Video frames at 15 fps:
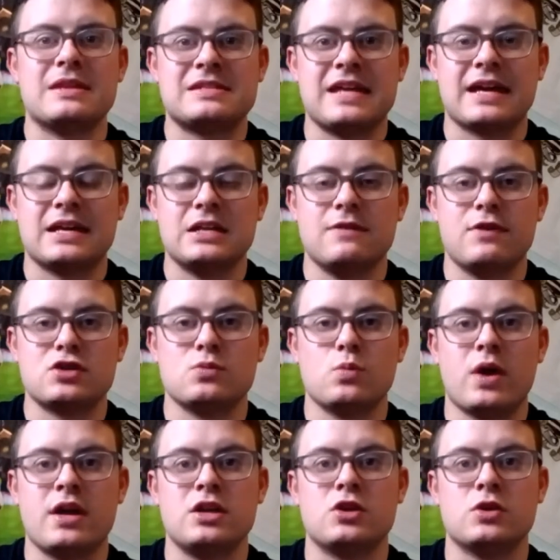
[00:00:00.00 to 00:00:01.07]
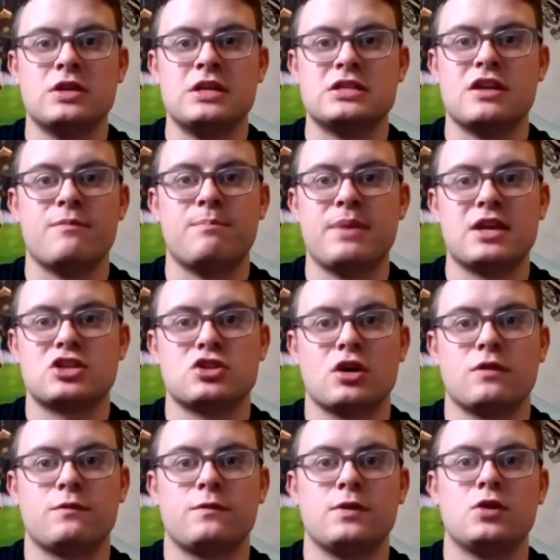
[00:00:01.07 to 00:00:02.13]
second division, where he could easily have pissed
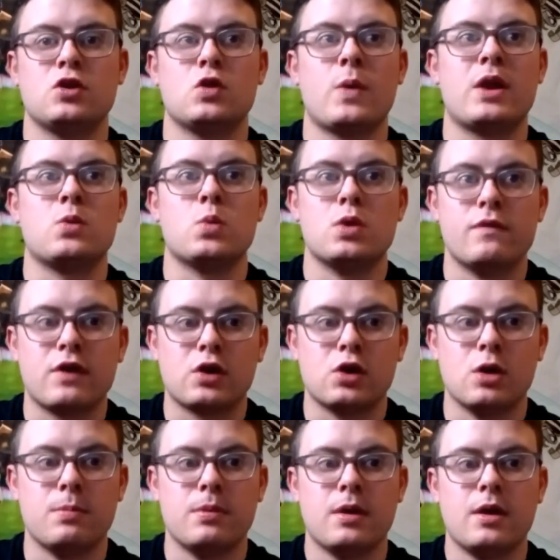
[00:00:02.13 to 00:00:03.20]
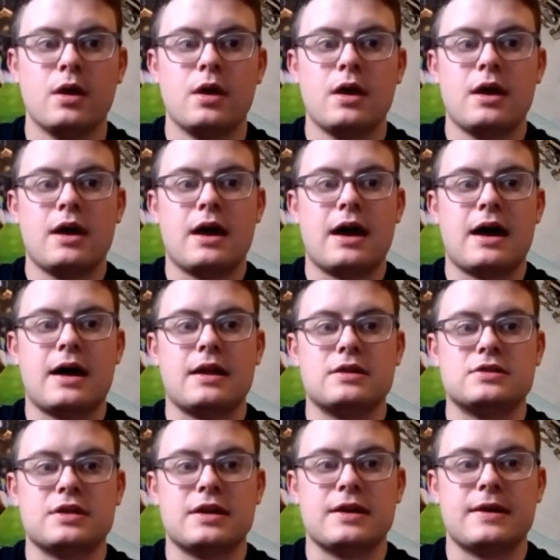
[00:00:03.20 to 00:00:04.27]
off. He could have went to another club. And,
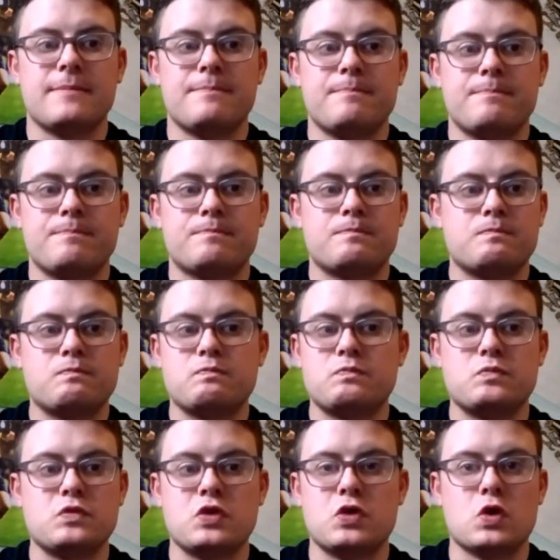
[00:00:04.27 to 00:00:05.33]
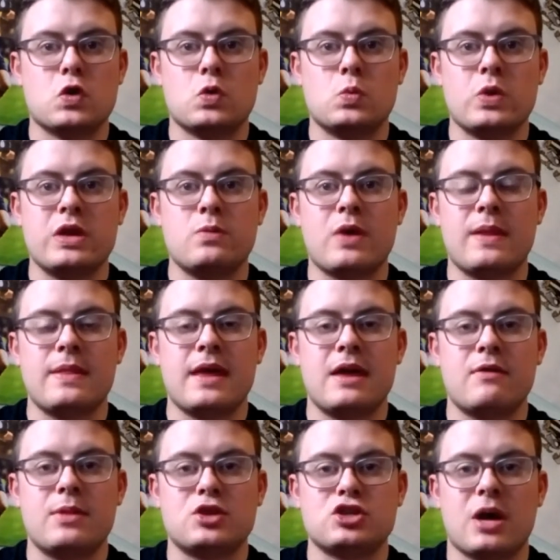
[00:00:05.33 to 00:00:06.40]
you know, we went there
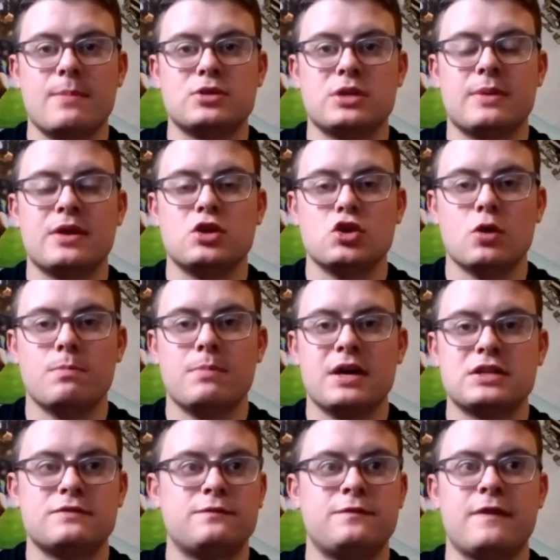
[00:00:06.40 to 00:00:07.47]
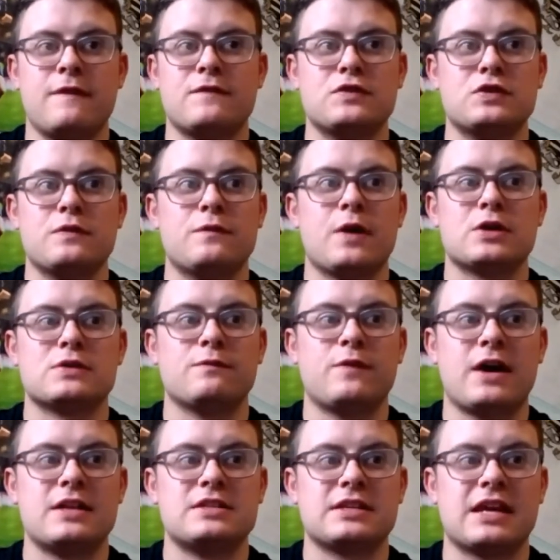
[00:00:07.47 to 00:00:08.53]
in the Championship in numbers, 52,000
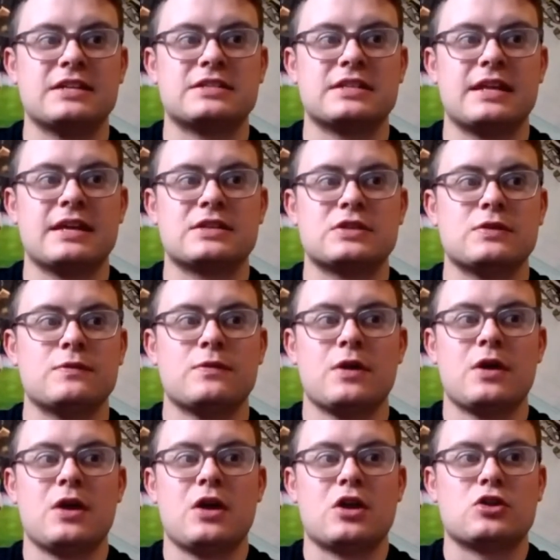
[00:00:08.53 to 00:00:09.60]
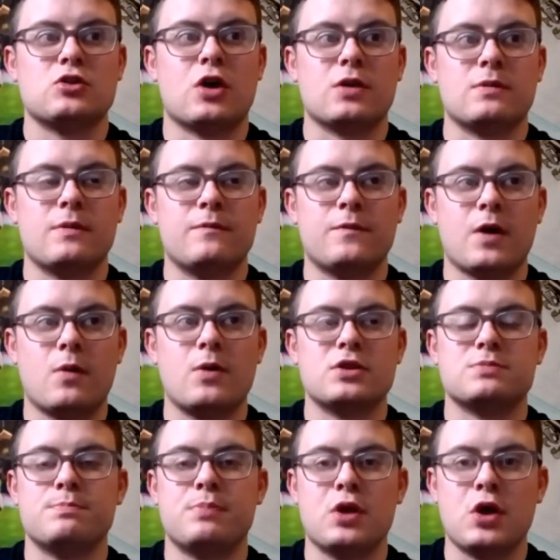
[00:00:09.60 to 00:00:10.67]
fans against the likes of Nottingham
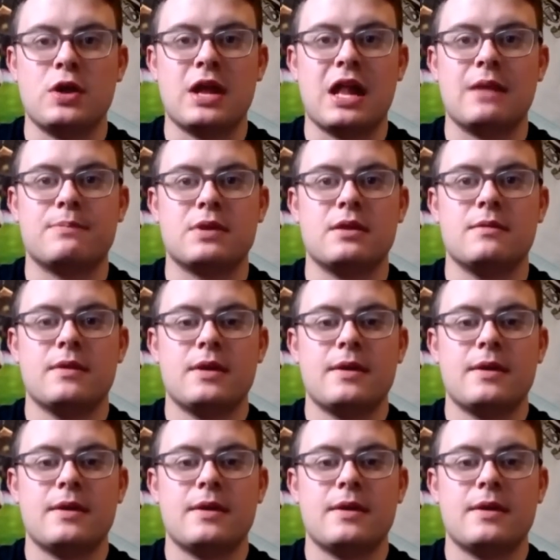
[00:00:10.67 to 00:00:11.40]
Forest, Burton Albion,